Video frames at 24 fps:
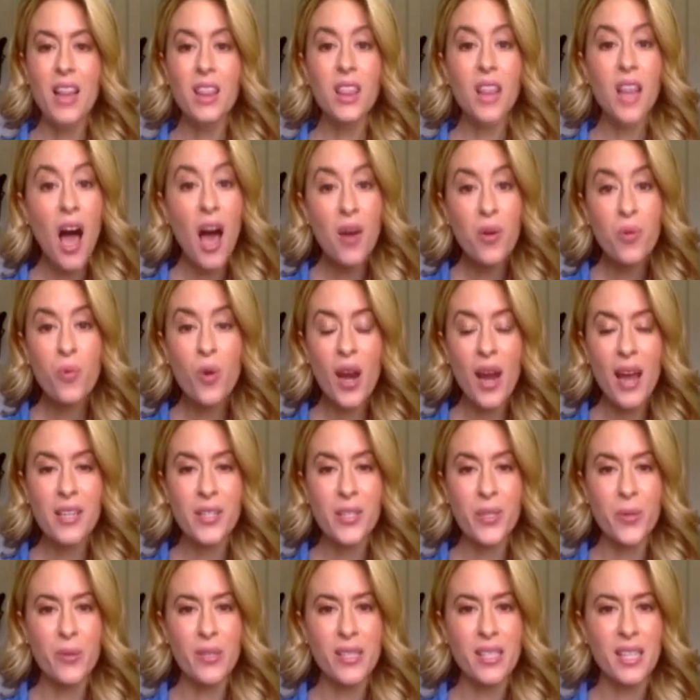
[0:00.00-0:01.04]
a lot of what I
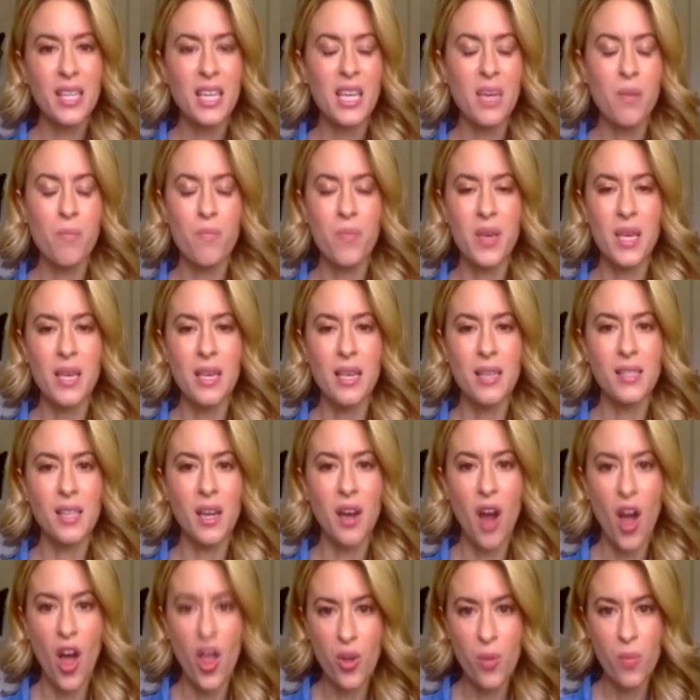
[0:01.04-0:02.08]
do is keep bees
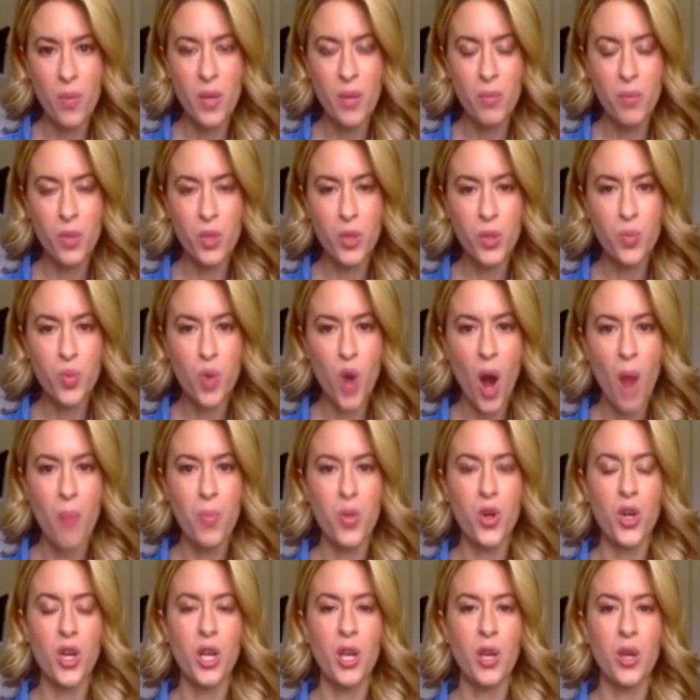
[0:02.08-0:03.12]
on other people's
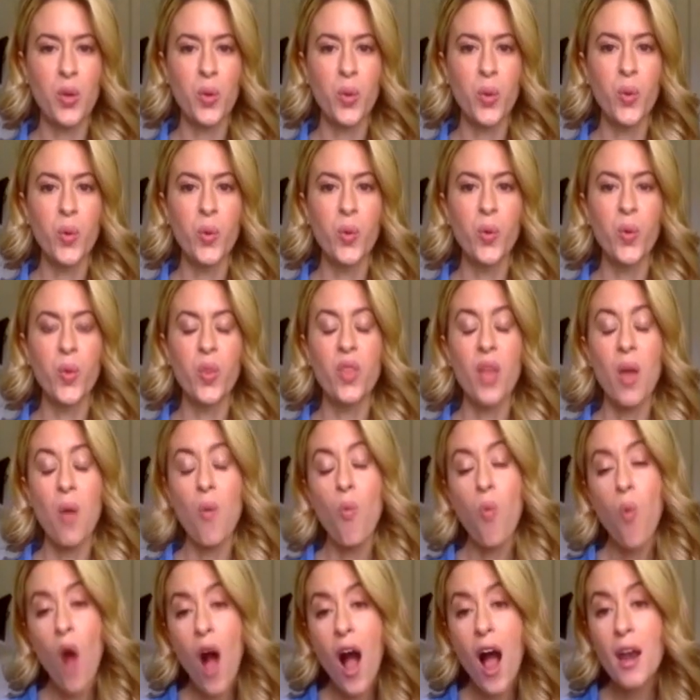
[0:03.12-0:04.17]
property who
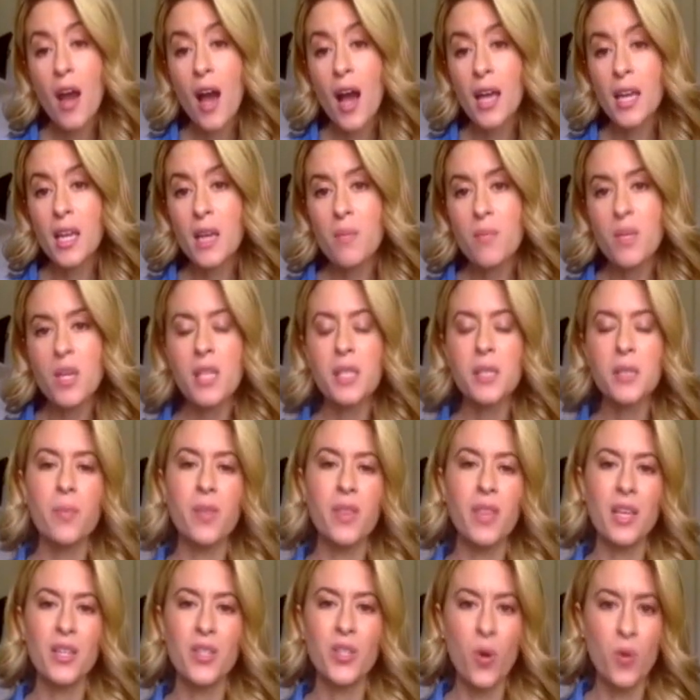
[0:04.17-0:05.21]
they want honeybees,
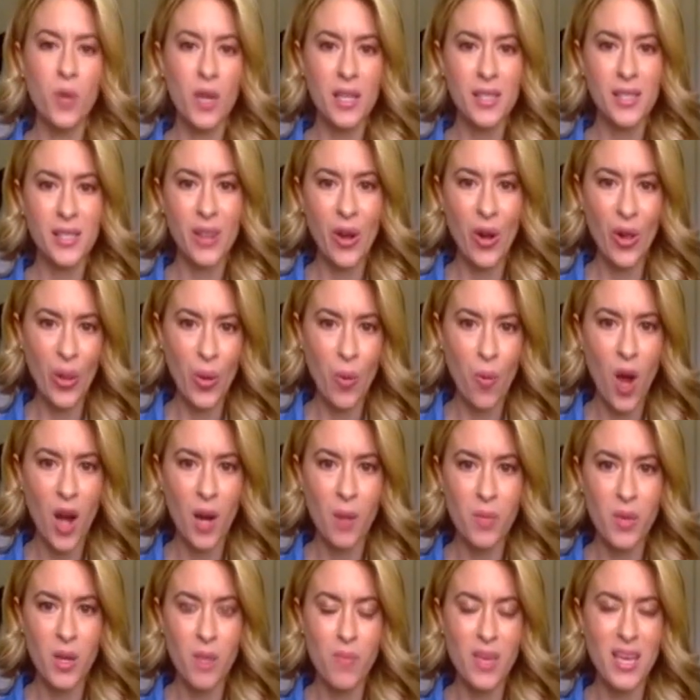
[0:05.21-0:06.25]
but they don't necessarily want
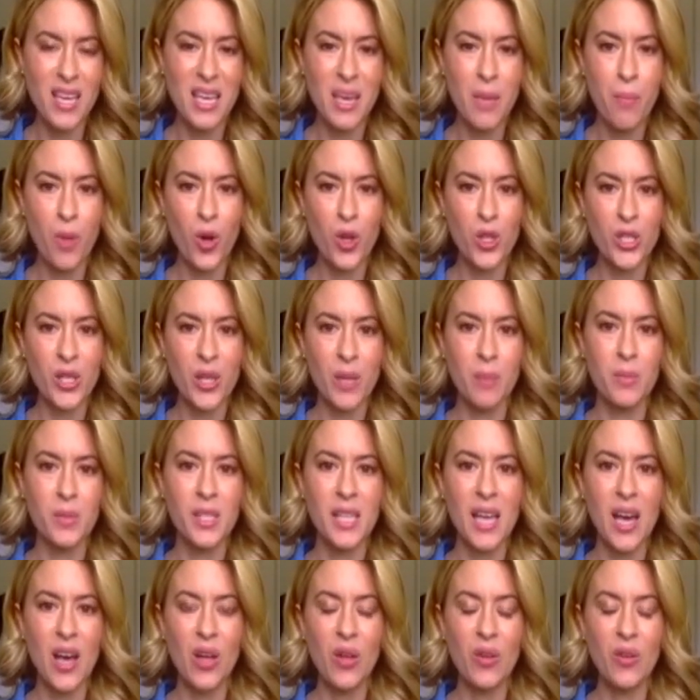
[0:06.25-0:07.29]
to be beekeepers
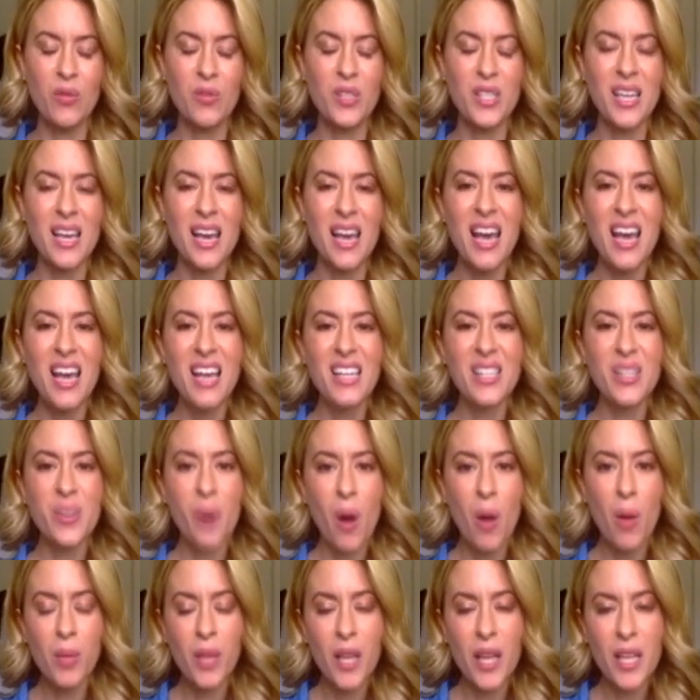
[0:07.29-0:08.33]
themselves. So I'll